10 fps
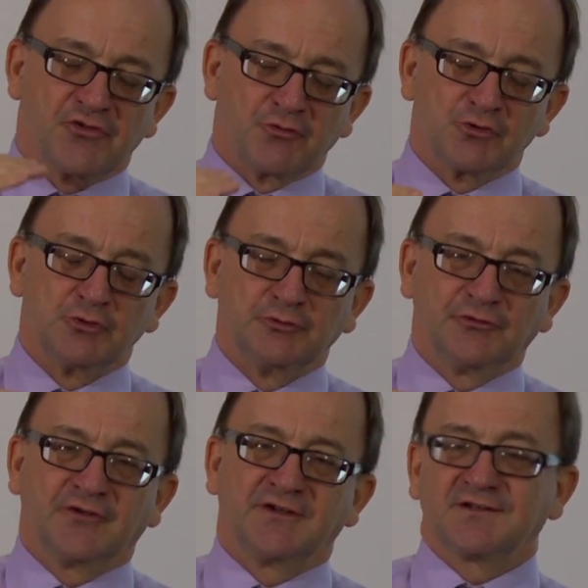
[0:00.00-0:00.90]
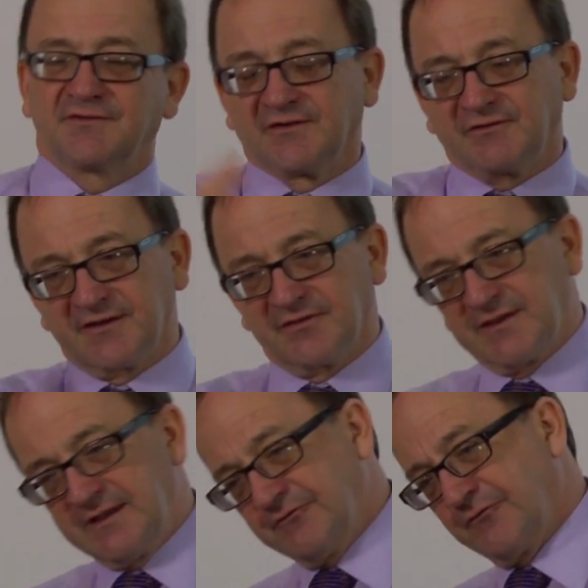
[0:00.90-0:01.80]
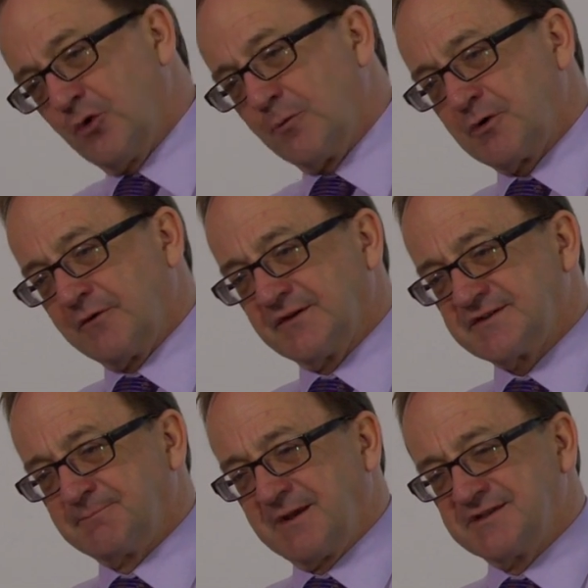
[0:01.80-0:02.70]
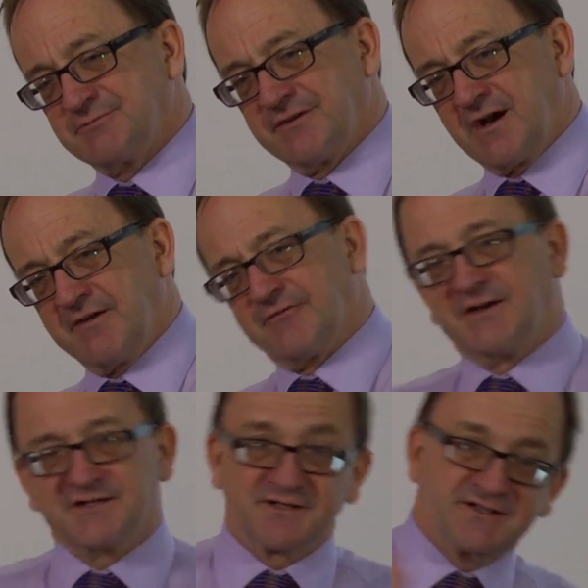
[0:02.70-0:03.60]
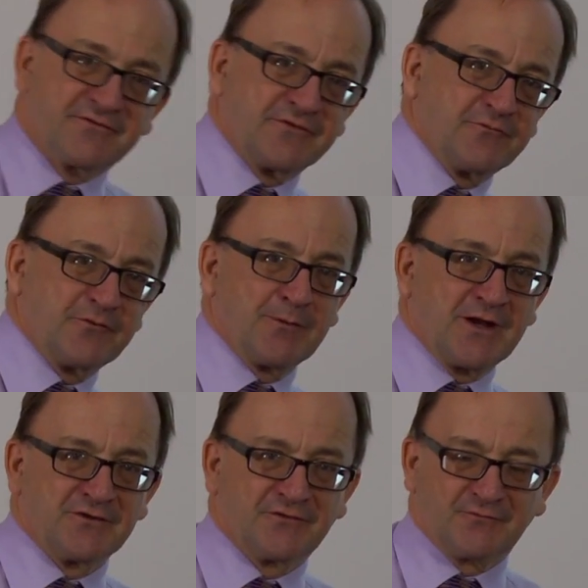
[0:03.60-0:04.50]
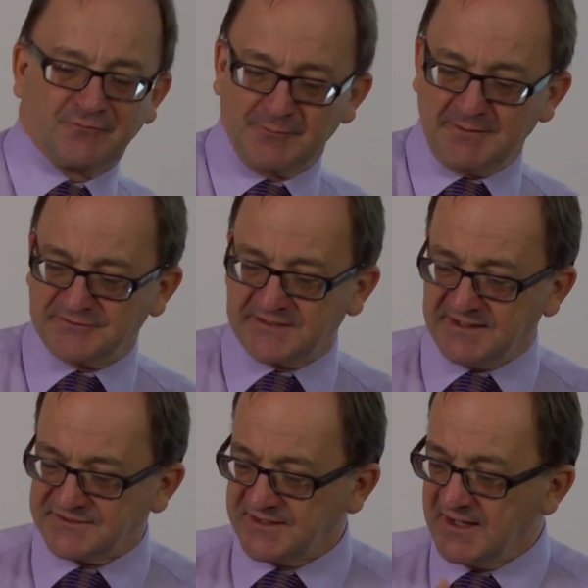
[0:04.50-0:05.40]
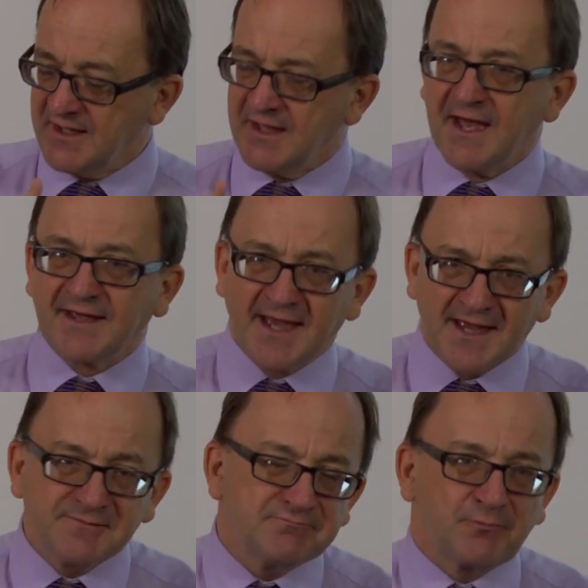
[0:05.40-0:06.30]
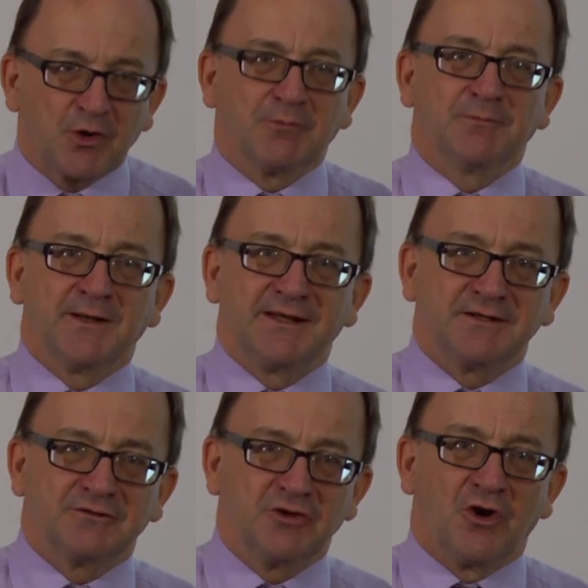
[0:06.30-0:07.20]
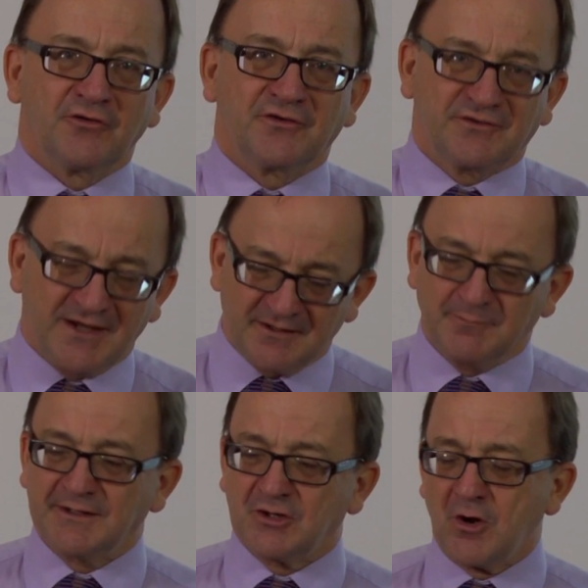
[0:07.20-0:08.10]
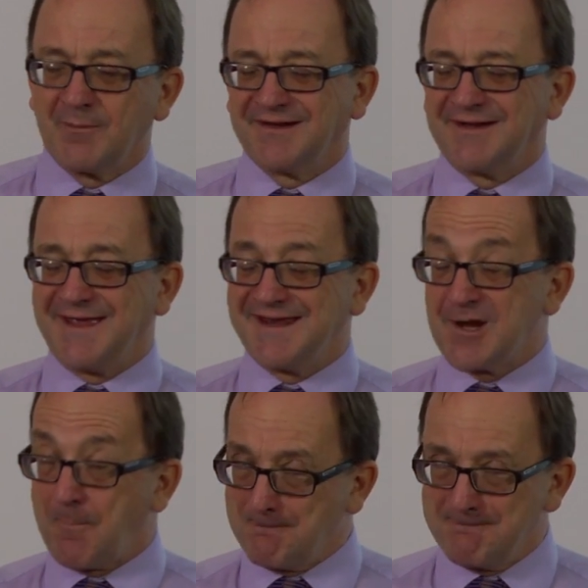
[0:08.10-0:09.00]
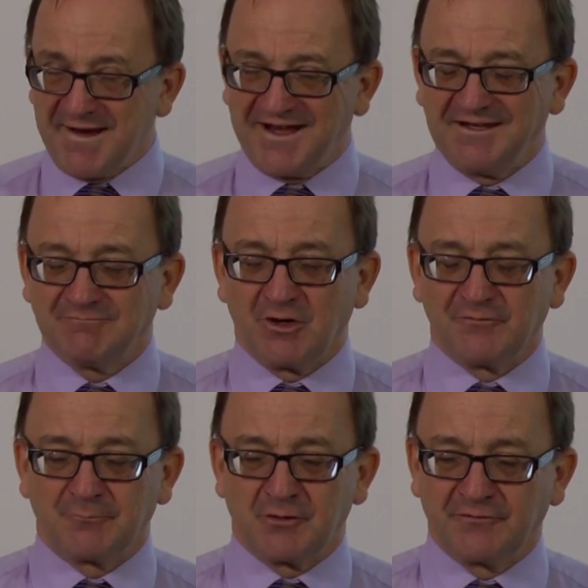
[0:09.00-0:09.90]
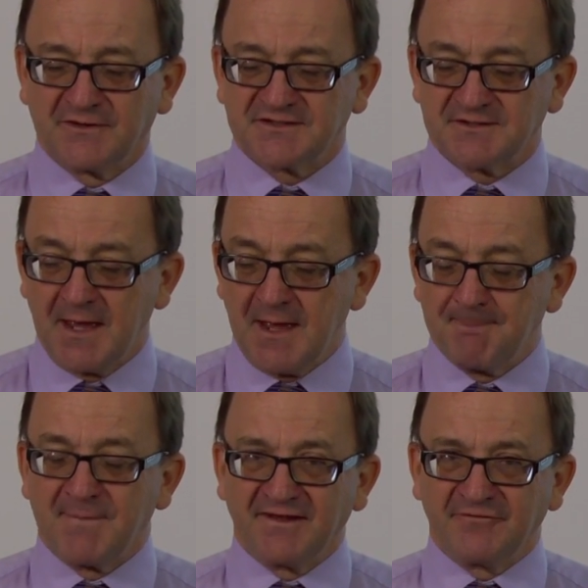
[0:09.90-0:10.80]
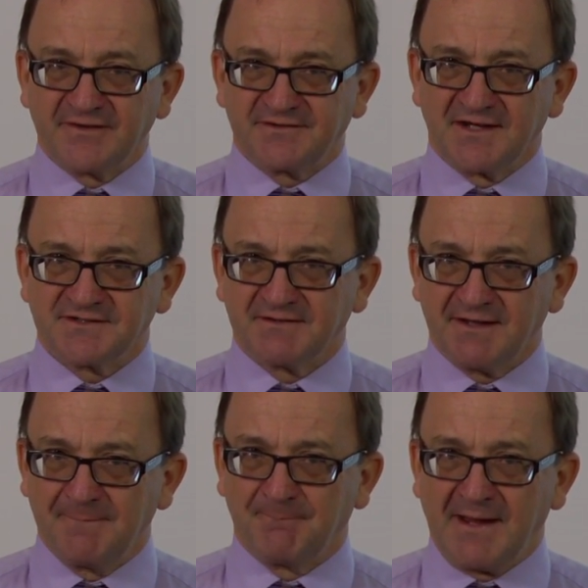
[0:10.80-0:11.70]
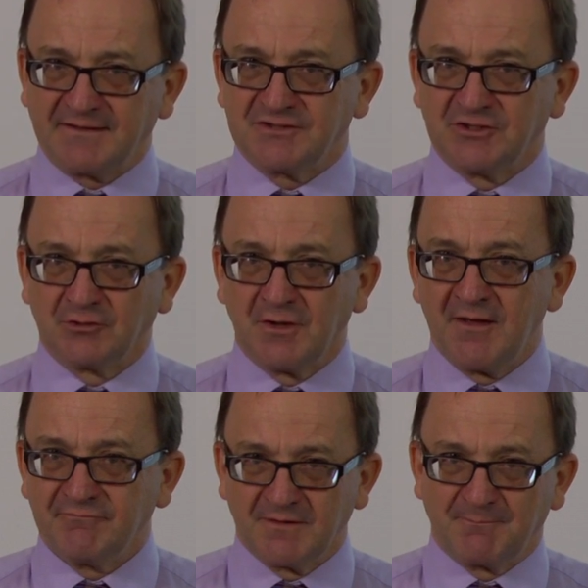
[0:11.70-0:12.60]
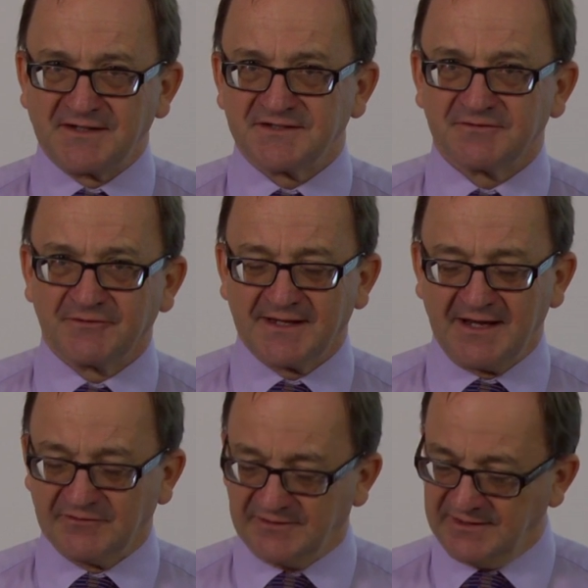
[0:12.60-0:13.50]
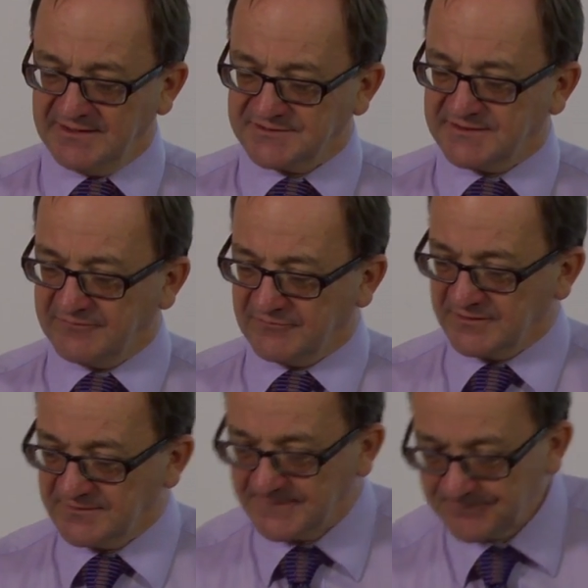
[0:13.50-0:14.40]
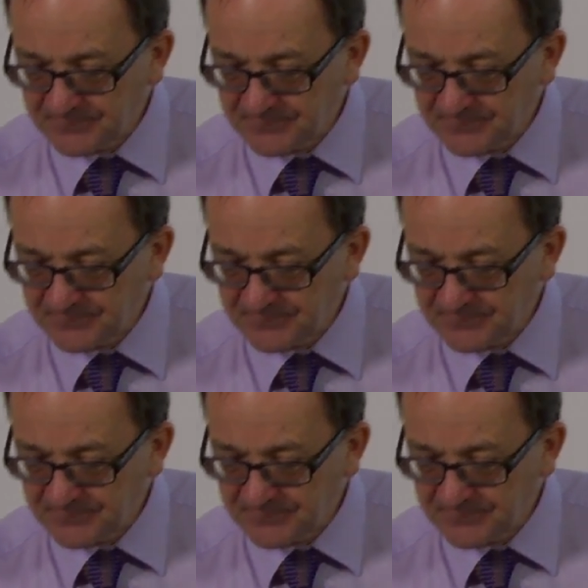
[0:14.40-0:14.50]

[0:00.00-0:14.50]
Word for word: The rules that exist in the for-profit space with I F R S are different from those from I P S A S. Again, probably not terribly common in many not-for-profits, but if it does impact you, the basis of accounting is different.